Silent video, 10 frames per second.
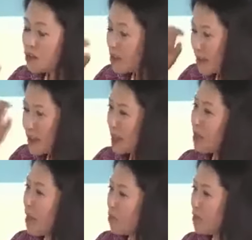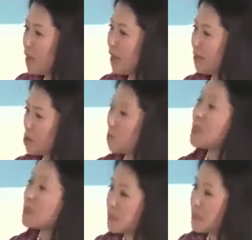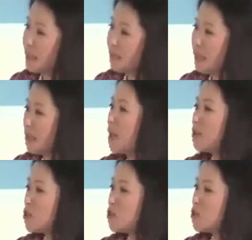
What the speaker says: just to think about domestic thing. They are not